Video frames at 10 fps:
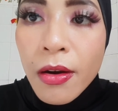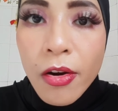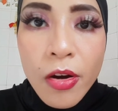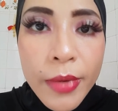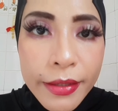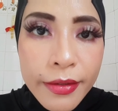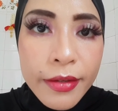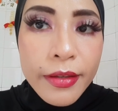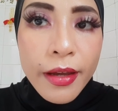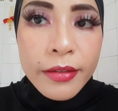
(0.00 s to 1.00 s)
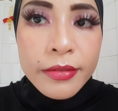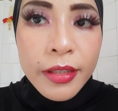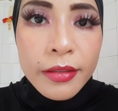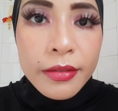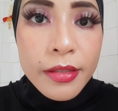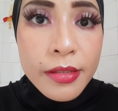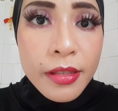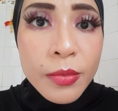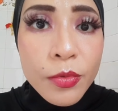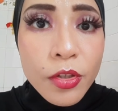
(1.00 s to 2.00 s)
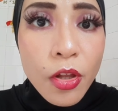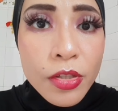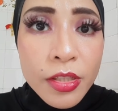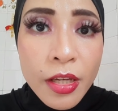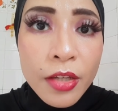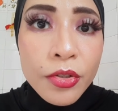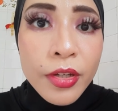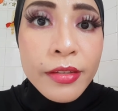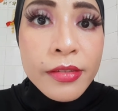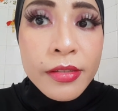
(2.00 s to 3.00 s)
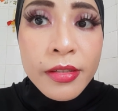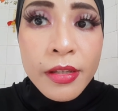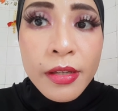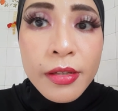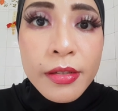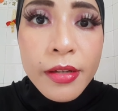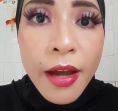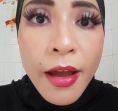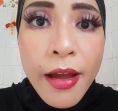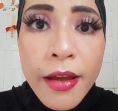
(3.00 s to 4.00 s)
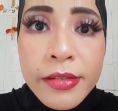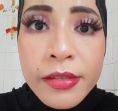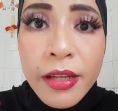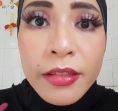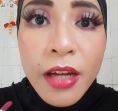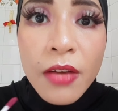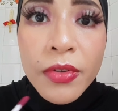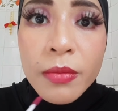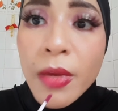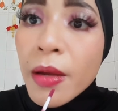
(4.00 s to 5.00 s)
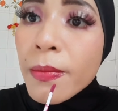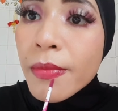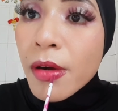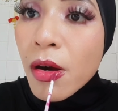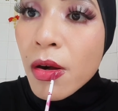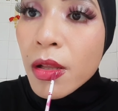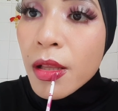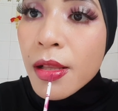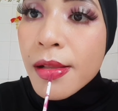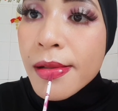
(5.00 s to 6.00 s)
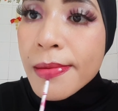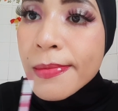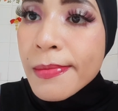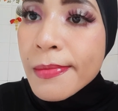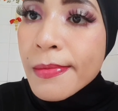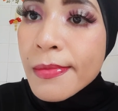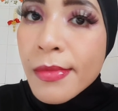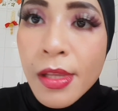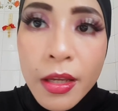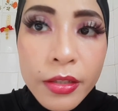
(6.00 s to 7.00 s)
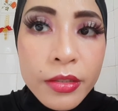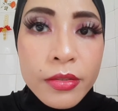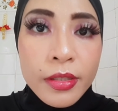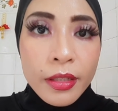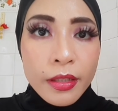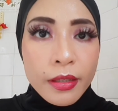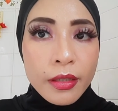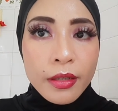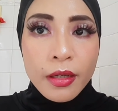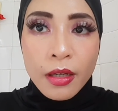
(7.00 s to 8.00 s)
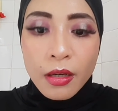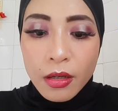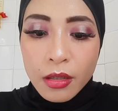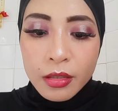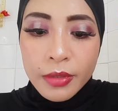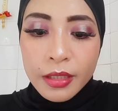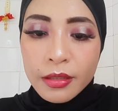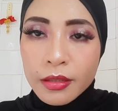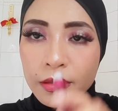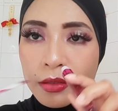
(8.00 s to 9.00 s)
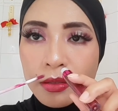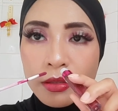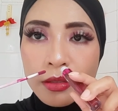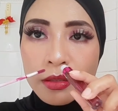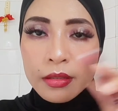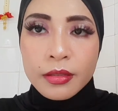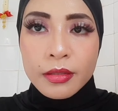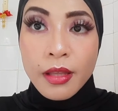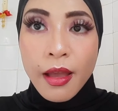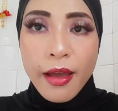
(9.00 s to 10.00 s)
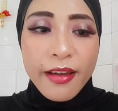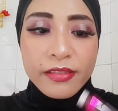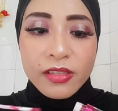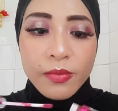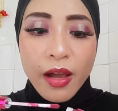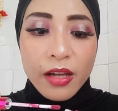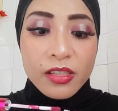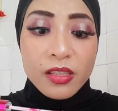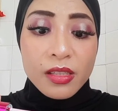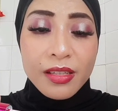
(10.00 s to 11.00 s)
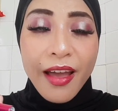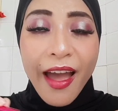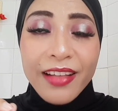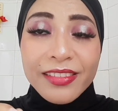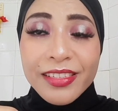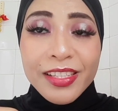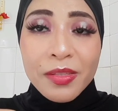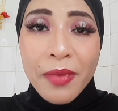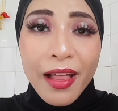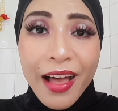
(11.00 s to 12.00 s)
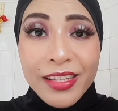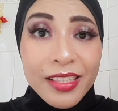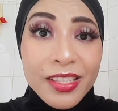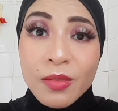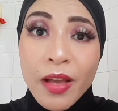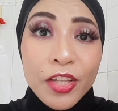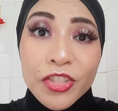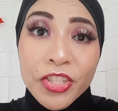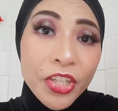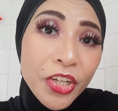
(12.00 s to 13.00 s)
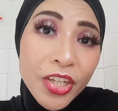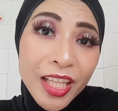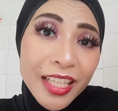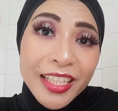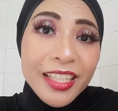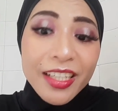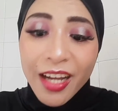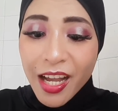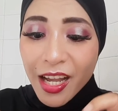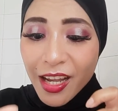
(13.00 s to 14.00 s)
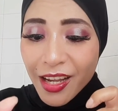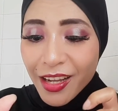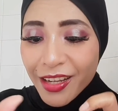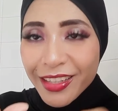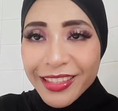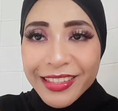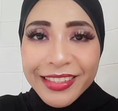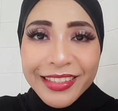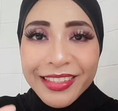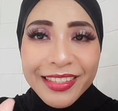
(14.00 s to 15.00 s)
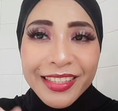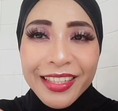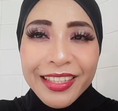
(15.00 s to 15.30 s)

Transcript: Oh my god, I think this lip gloss, yeah, you can see, guys, can cover my mouth. You see? Oh my god. And the smell as a smell chocolate, guys.